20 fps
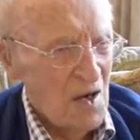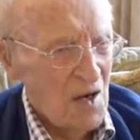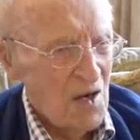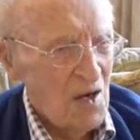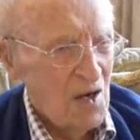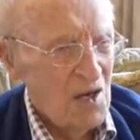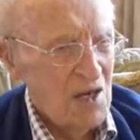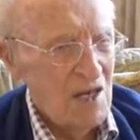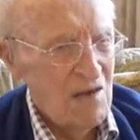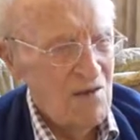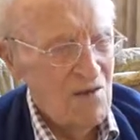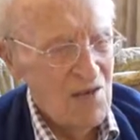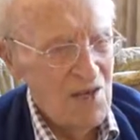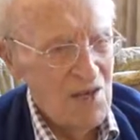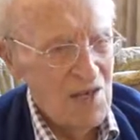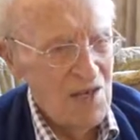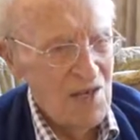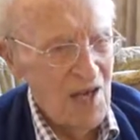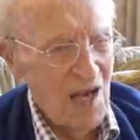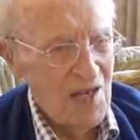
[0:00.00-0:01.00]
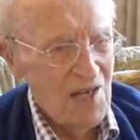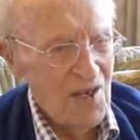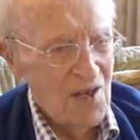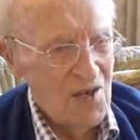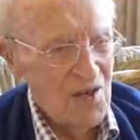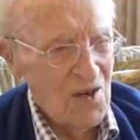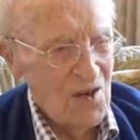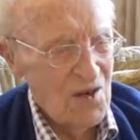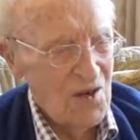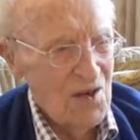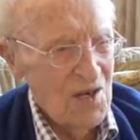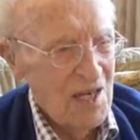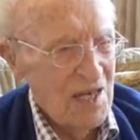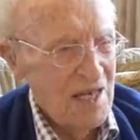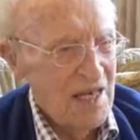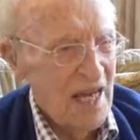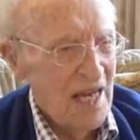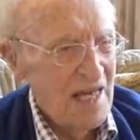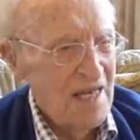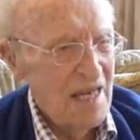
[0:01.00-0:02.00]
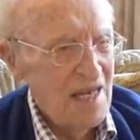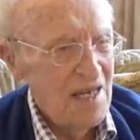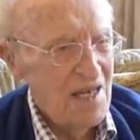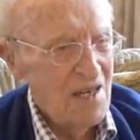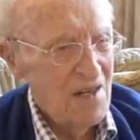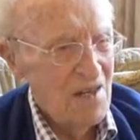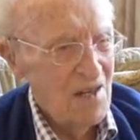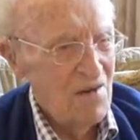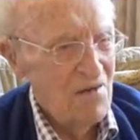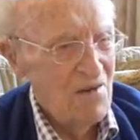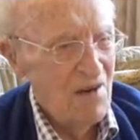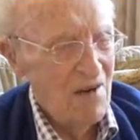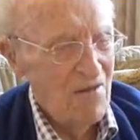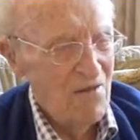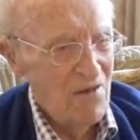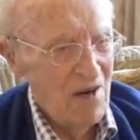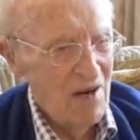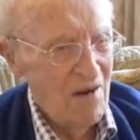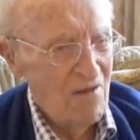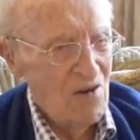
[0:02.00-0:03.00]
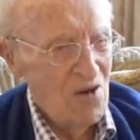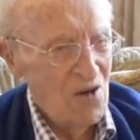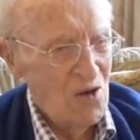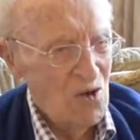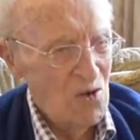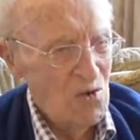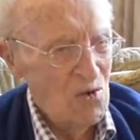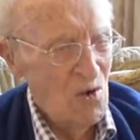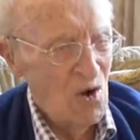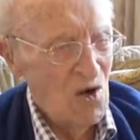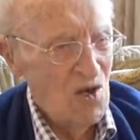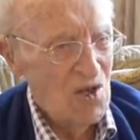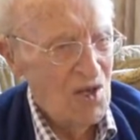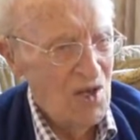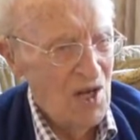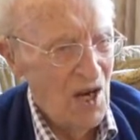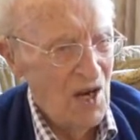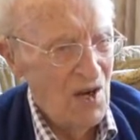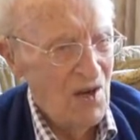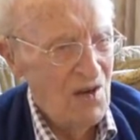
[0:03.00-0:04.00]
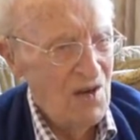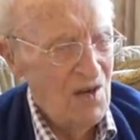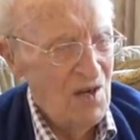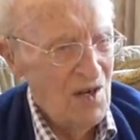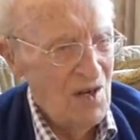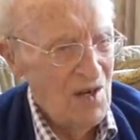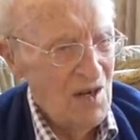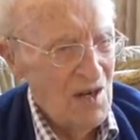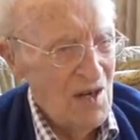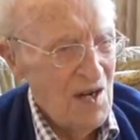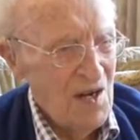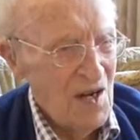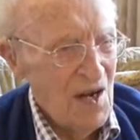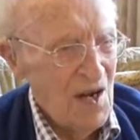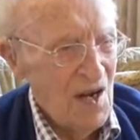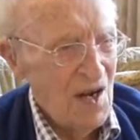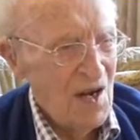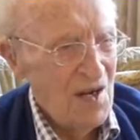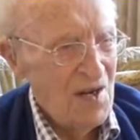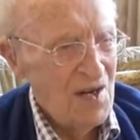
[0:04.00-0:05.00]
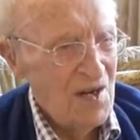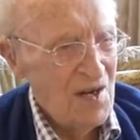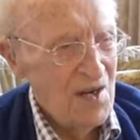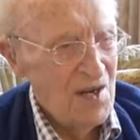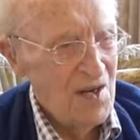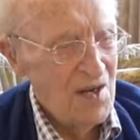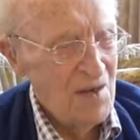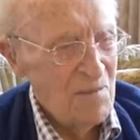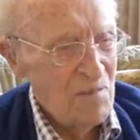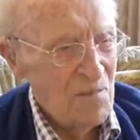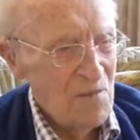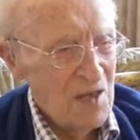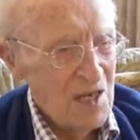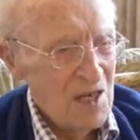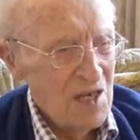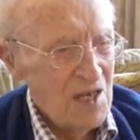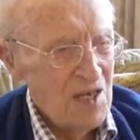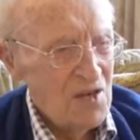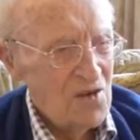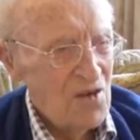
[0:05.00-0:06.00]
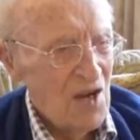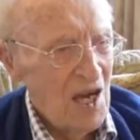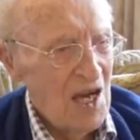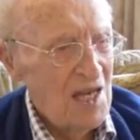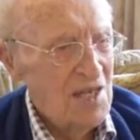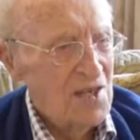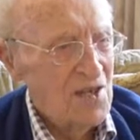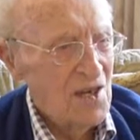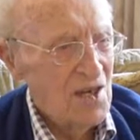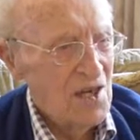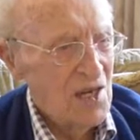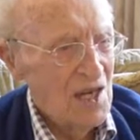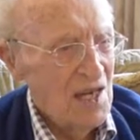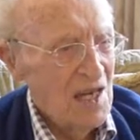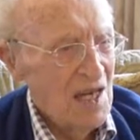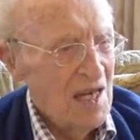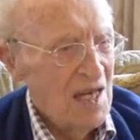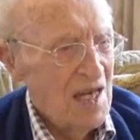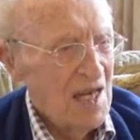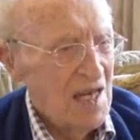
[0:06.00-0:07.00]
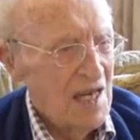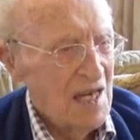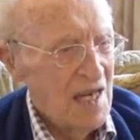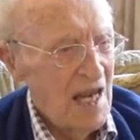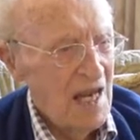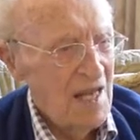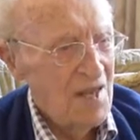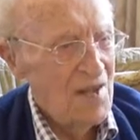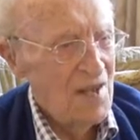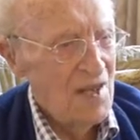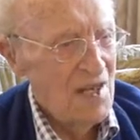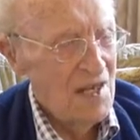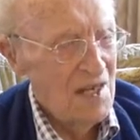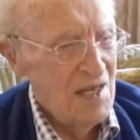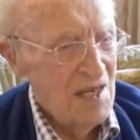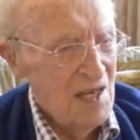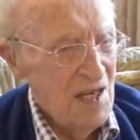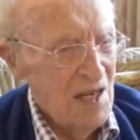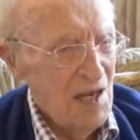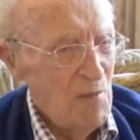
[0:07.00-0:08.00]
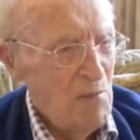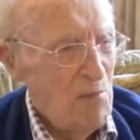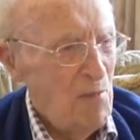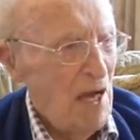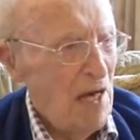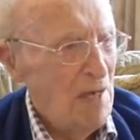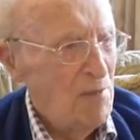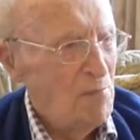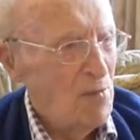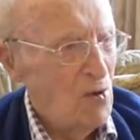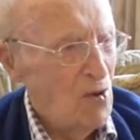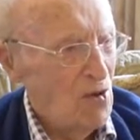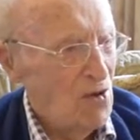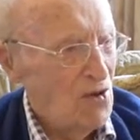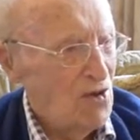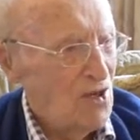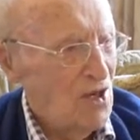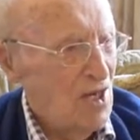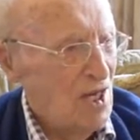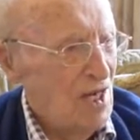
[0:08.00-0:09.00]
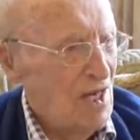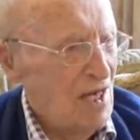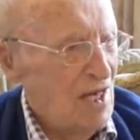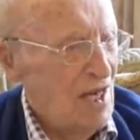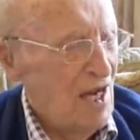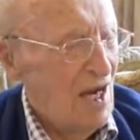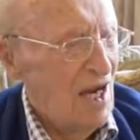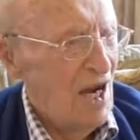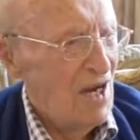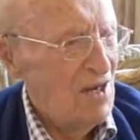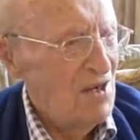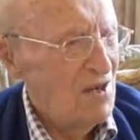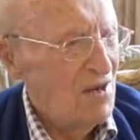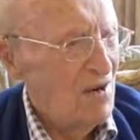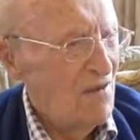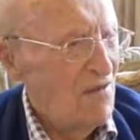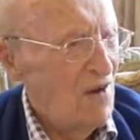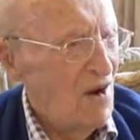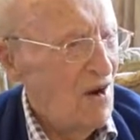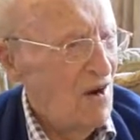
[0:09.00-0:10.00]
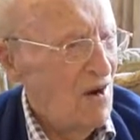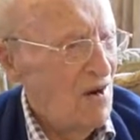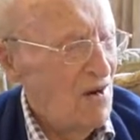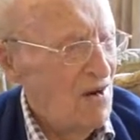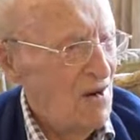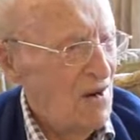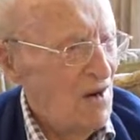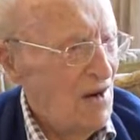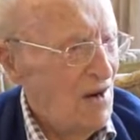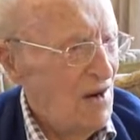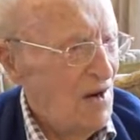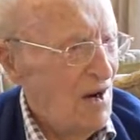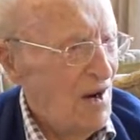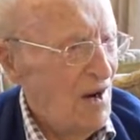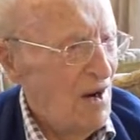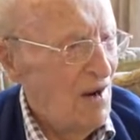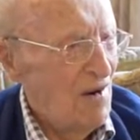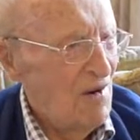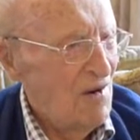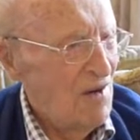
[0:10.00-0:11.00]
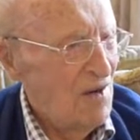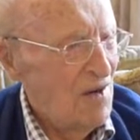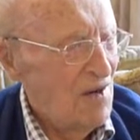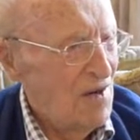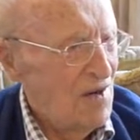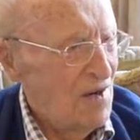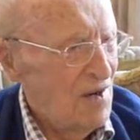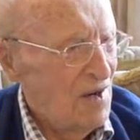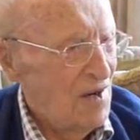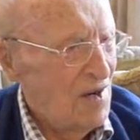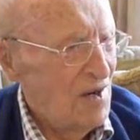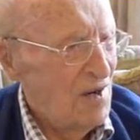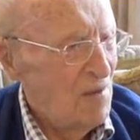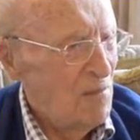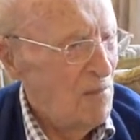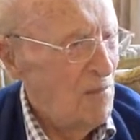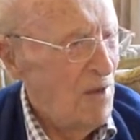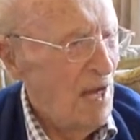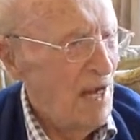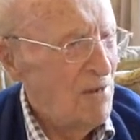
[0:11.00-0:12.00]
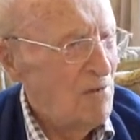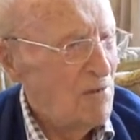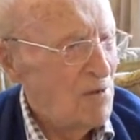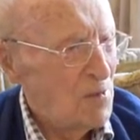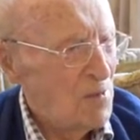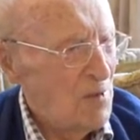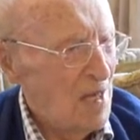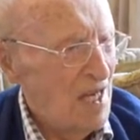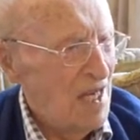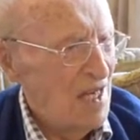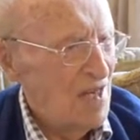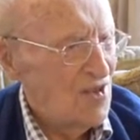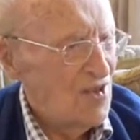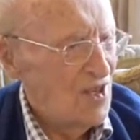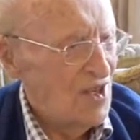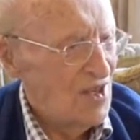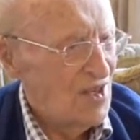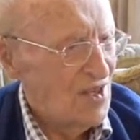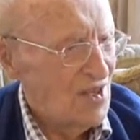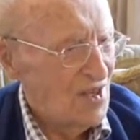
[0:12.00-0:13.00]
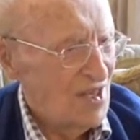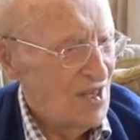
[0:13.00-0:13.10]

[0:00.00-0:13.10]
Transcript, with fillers: It gives us a chance to get into the river, have a good wash down, and uh, try to get the bed bugs out of our, our bed spaces